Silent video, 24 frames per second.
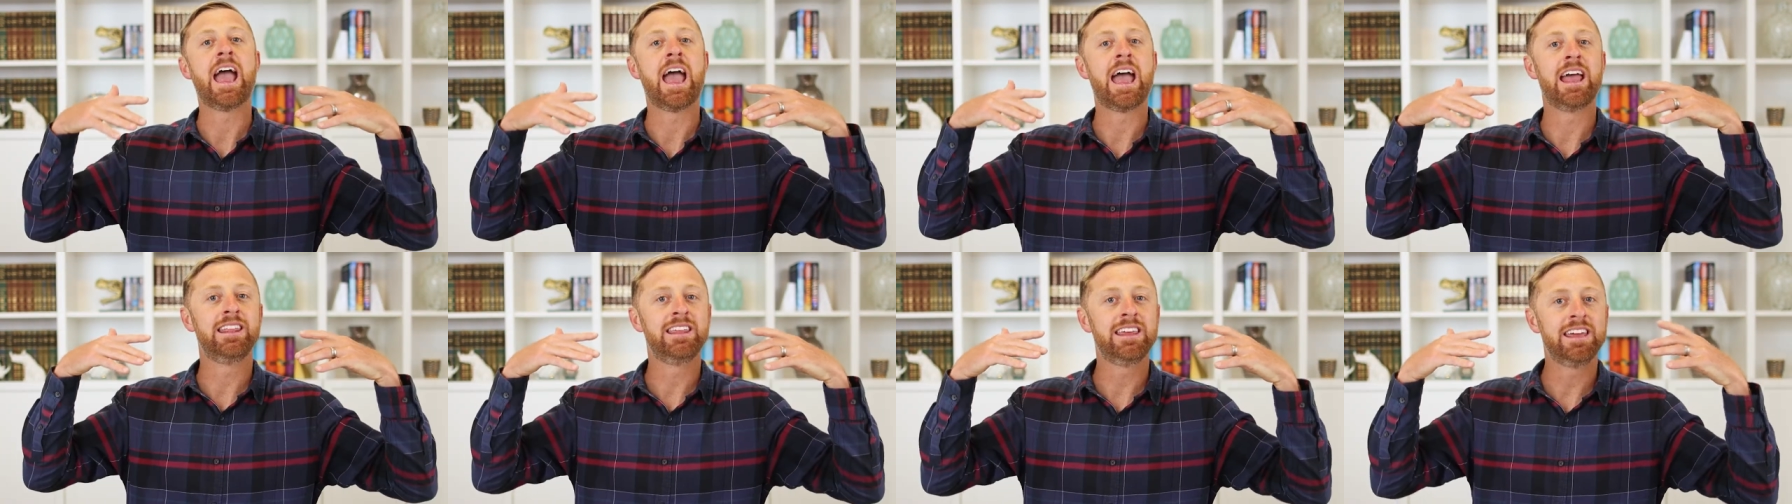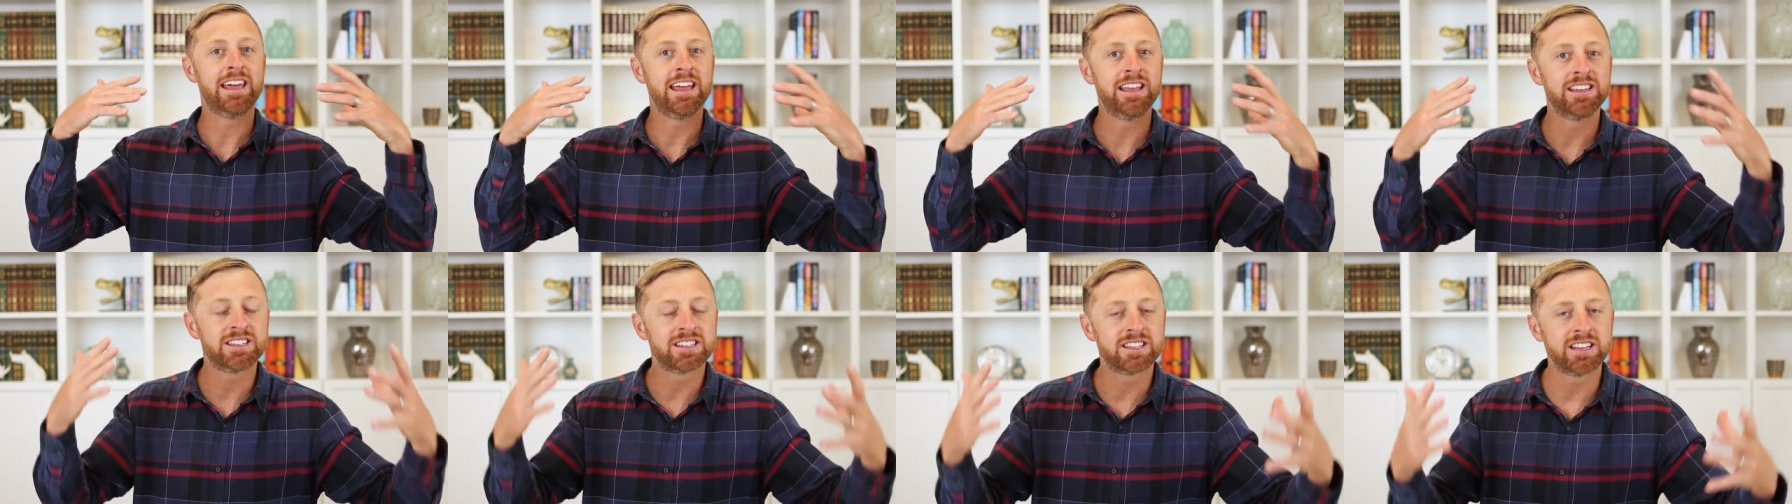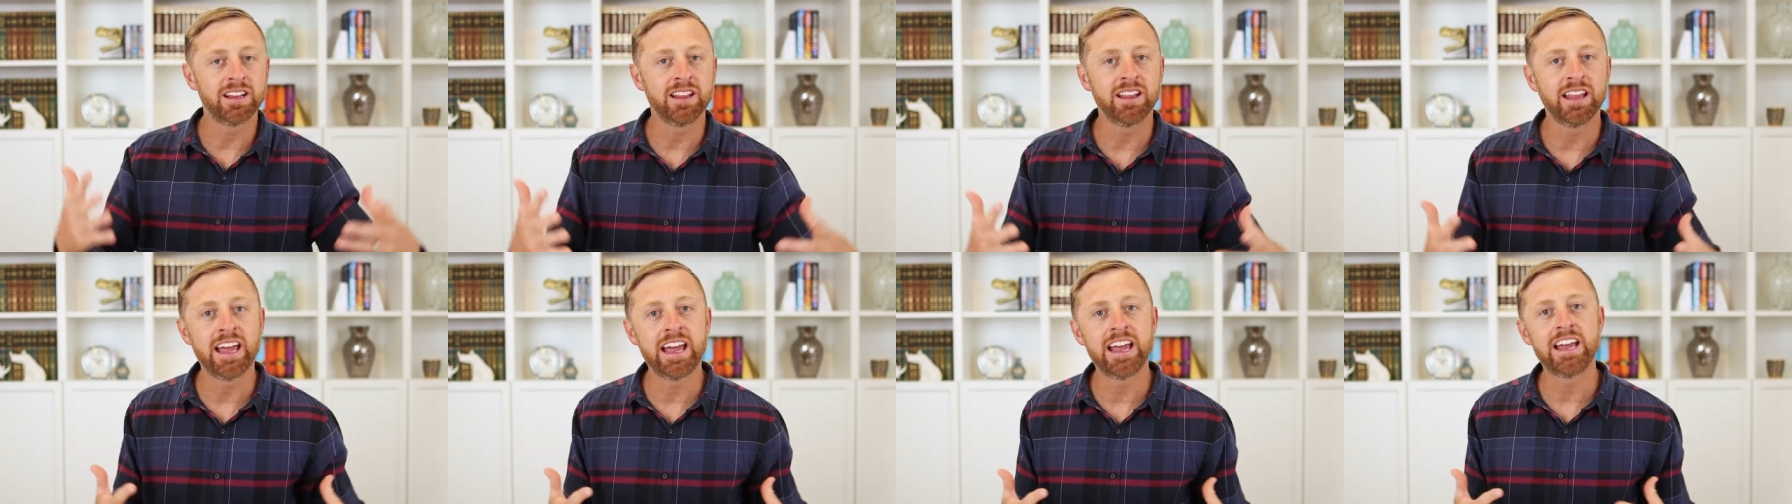and the
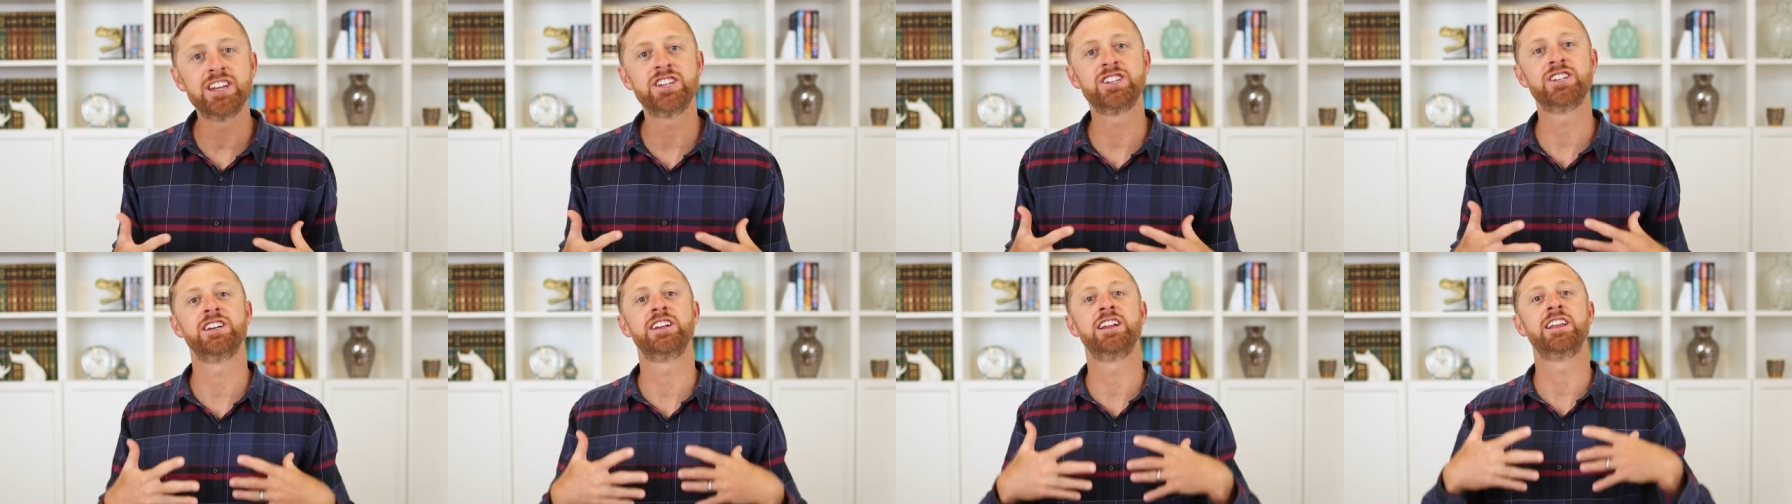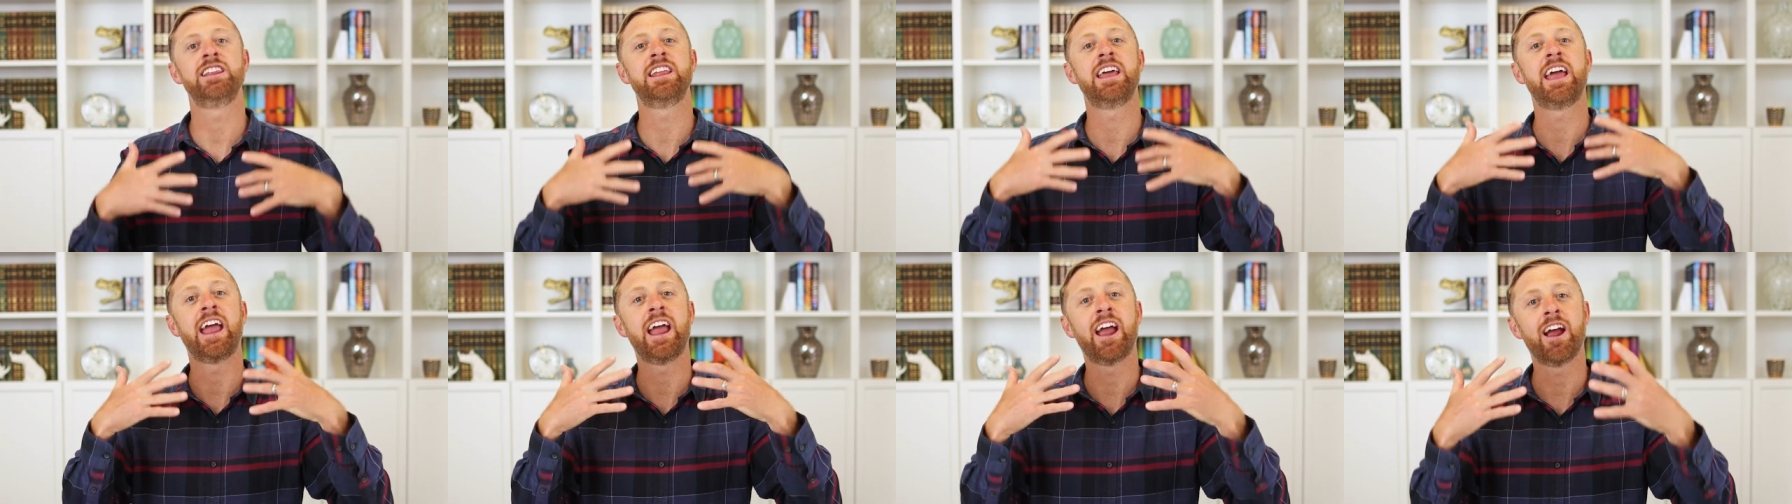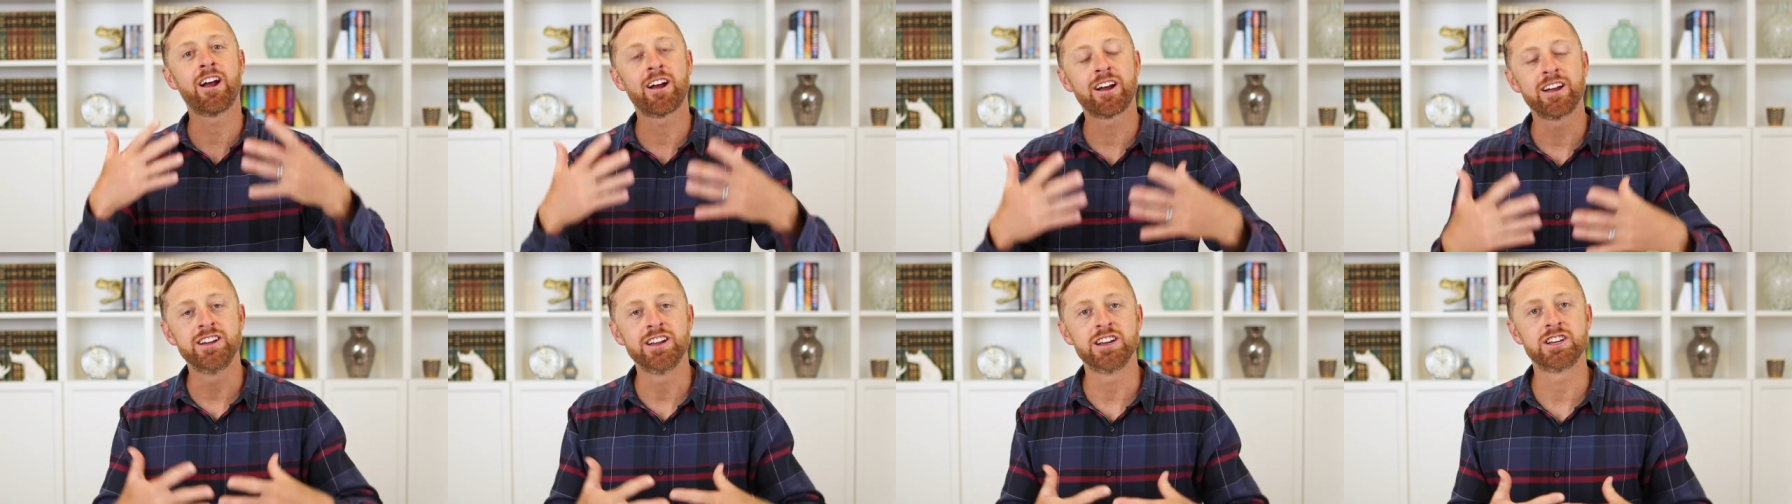insulation and the
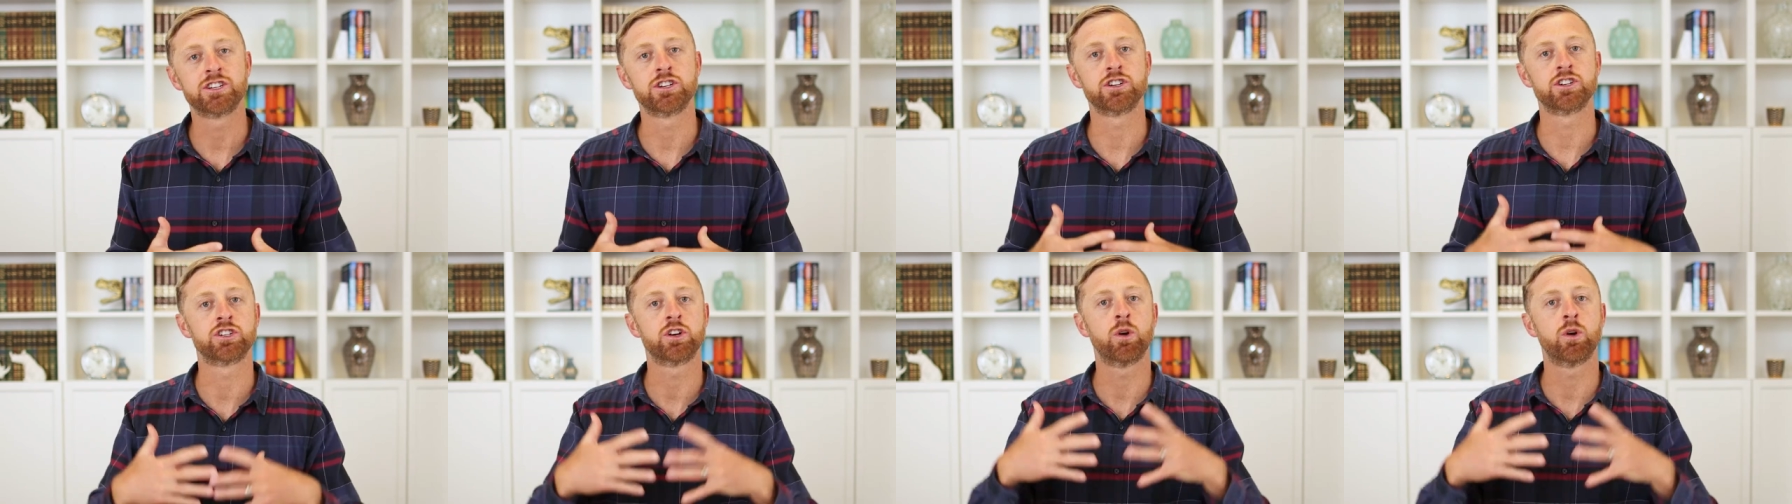air conditioner.